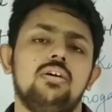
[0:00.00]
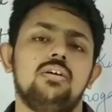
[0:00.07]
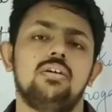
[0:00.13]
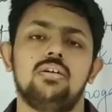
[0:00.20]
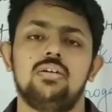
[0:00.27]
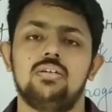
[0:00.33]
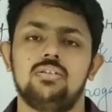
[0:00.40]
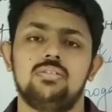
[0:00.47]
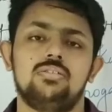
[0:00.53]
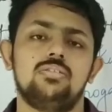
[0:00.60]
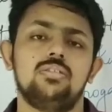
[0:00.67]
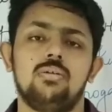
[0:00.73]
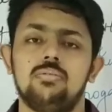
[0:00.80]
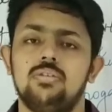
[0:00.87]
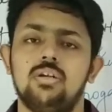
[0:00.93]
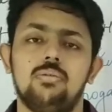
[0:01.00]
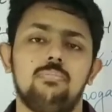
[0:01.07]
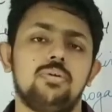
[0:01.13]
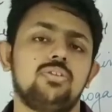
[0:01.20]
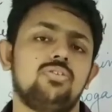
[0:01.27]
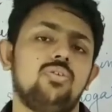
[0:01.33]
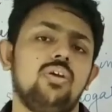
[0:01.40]
No, the
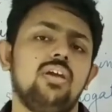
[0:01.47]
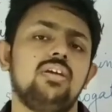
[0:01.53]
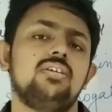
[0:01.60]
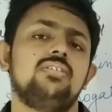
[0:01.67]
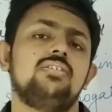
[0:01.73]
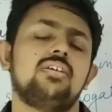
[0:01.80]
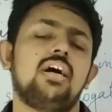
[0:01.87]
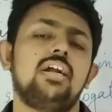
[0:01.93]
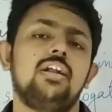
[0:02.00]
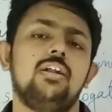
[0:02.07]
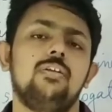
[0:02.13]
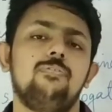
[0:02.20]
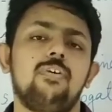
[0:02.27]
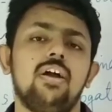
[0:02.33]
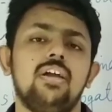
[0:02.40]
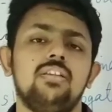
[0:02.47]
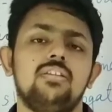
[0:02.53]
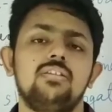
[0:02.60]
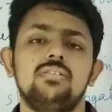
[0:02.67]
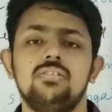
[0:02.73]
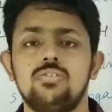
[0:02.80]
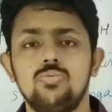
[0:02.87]
number 3 is identifying
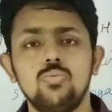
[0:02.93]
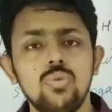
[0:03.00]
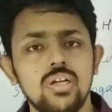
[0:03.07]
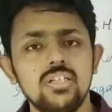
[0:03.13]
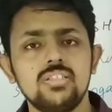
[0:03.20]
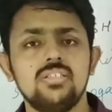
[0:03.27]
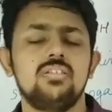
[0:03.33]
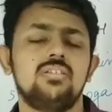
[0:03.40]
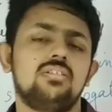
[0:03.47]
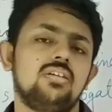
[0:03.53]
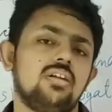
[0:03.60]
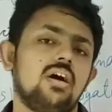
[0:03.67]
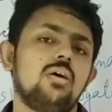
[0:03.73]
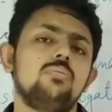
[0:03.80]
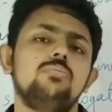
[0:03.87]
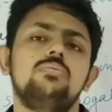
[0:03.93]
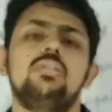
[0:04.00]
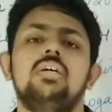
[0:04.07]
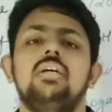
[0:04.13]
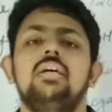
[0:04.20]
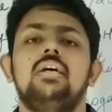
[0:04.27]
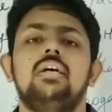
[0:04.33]
the students, the
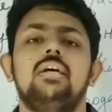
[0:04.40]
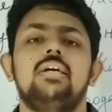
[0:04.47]
noun.